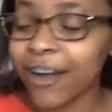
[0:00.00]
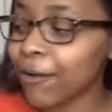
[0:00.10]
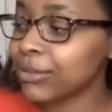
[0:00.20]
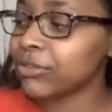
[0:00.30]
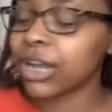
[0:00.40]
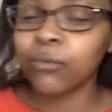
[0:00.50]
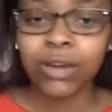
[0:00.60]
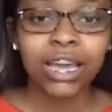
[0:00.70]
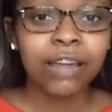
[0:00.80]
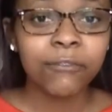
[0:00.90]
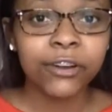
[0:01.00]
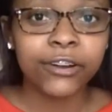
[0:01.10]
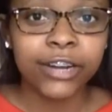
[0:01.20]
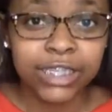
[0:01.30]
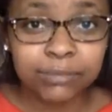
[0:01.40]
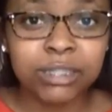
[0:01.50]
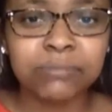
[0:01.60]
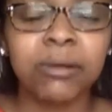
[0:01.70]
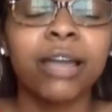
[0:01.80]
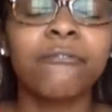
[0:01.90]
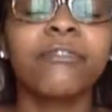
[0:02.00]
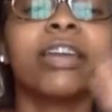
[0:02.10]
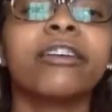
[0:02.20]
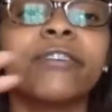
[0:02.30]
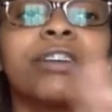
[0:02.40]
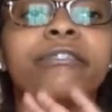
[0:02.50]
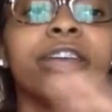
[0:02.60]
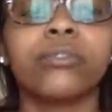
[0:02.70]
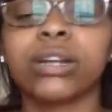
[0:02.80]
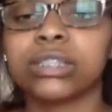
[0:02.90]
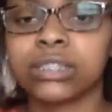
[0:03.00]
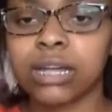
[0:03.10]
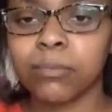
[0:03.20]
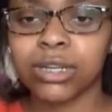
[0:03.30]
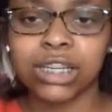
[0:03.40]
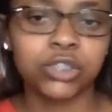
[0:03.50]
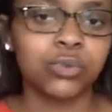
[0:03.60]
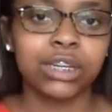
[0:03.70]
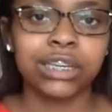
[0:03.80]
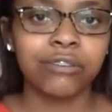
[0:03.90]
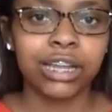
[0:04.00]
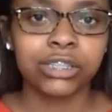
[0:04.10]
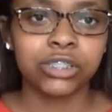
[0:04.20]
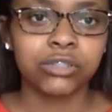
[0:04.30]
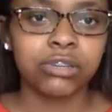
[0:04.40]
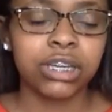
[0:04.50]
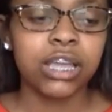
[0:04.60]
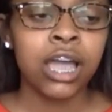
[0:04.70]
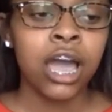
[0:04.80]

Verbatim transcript: I'll be doing a what I got for Christmas, but very, very, very quick disclaimer because I just want to get right into it.